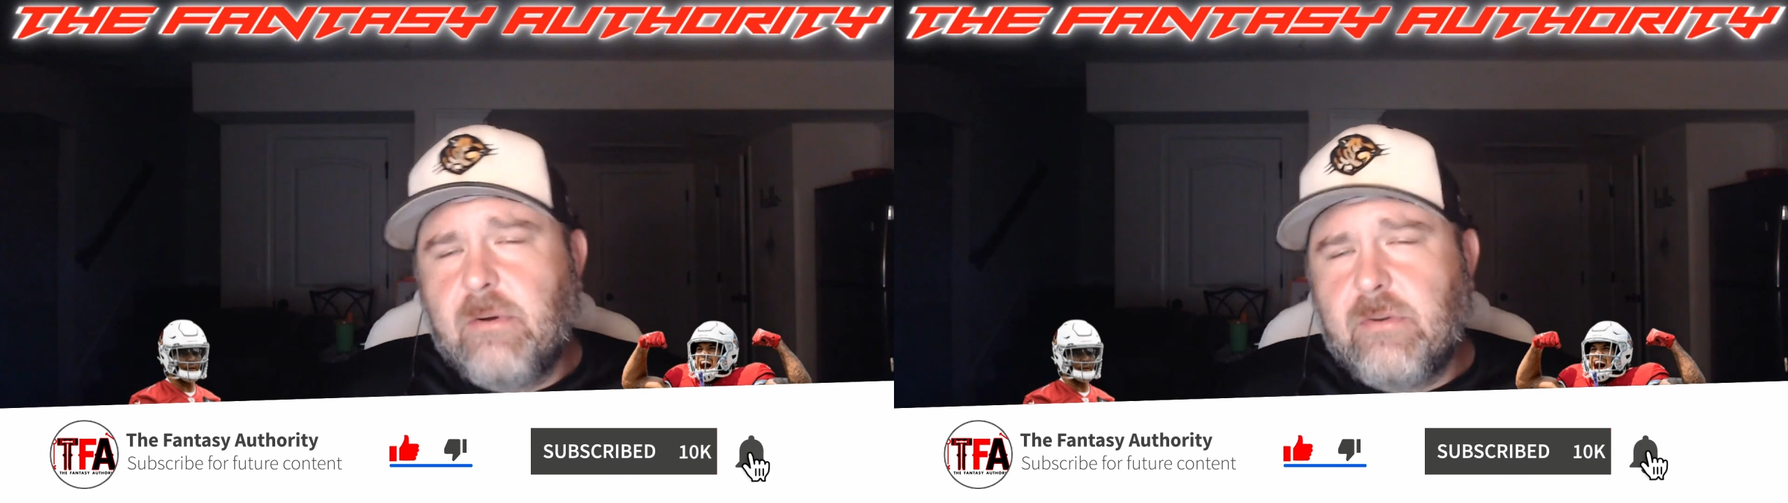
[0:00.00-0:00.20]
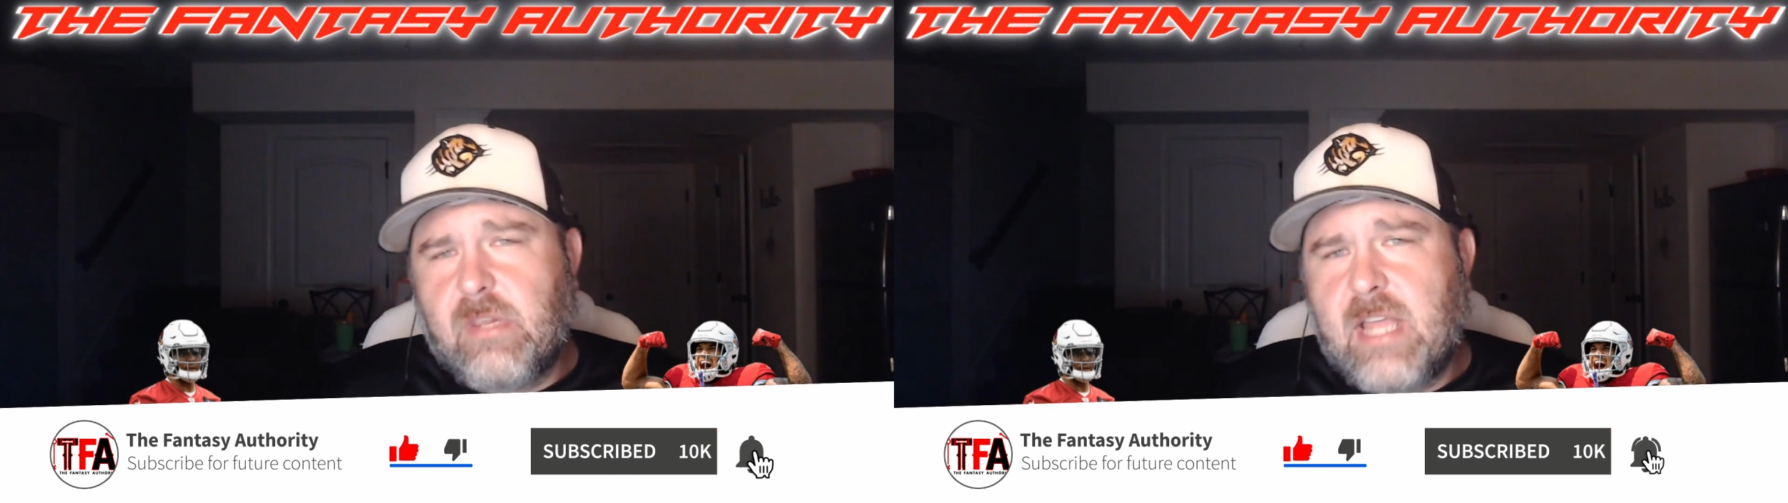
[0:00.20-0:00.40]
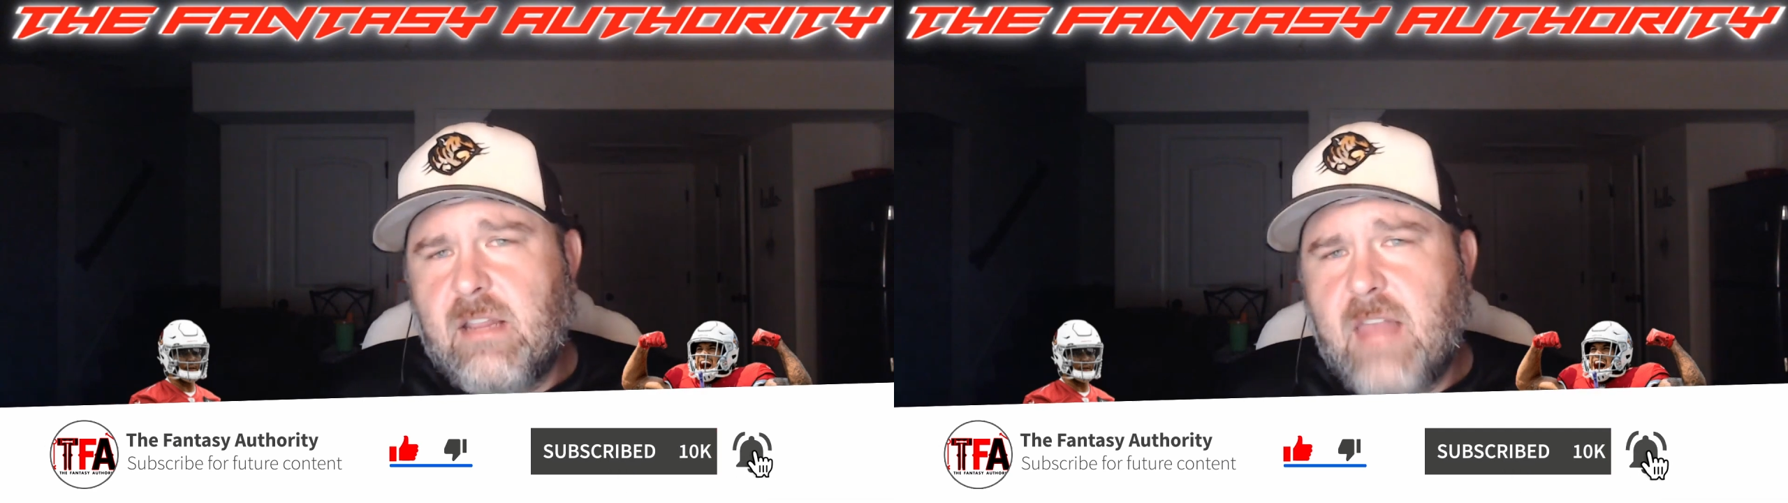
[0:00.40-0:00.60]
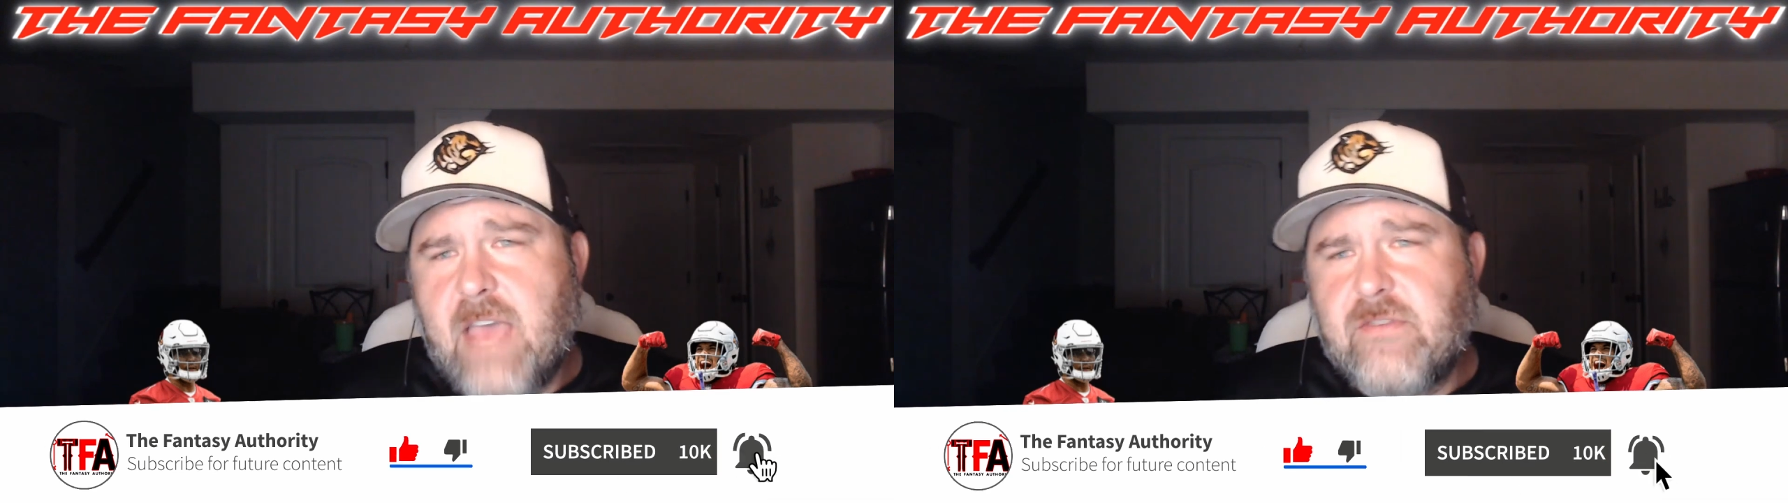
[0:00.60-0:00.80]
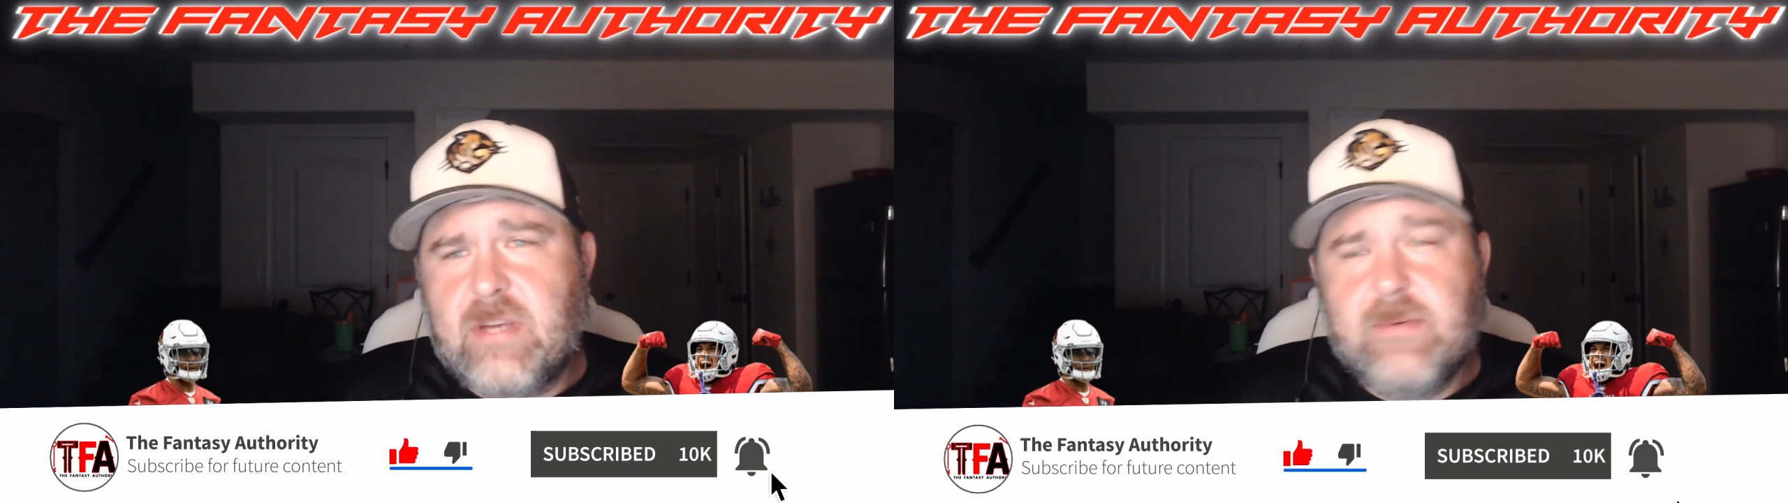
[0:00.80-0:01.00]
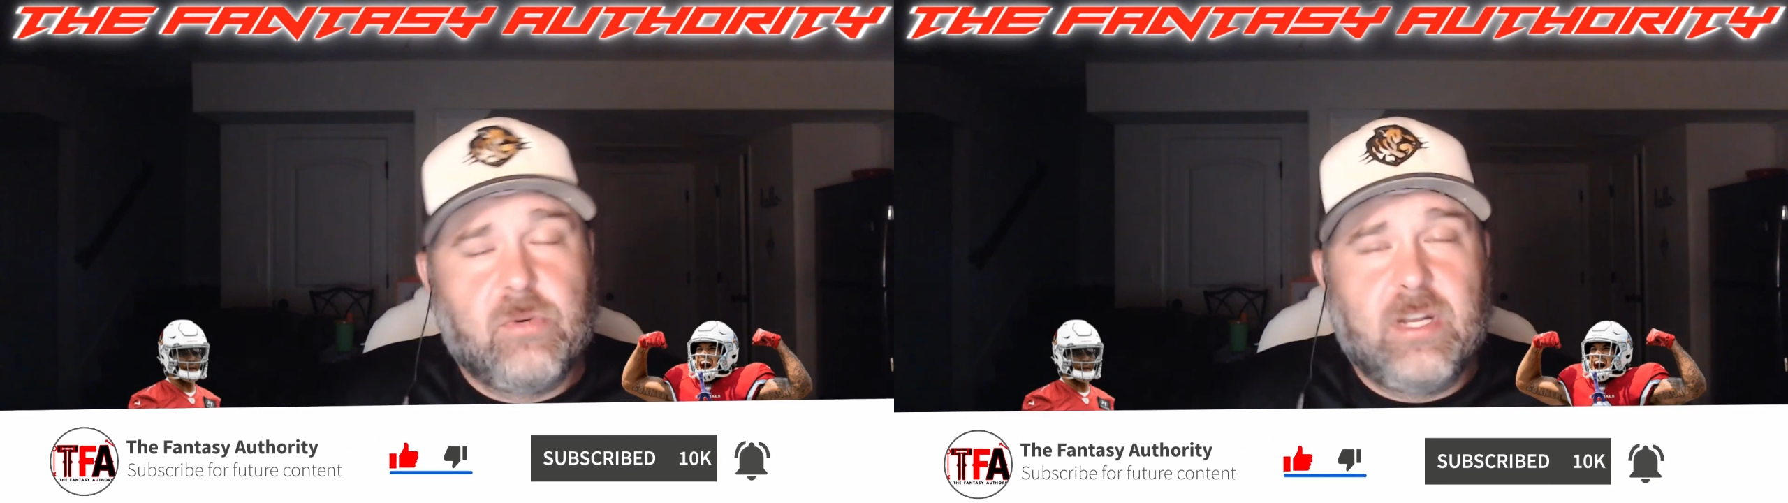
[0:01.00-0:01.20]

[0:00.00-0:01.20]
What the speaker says: We're doing a lot of live streams.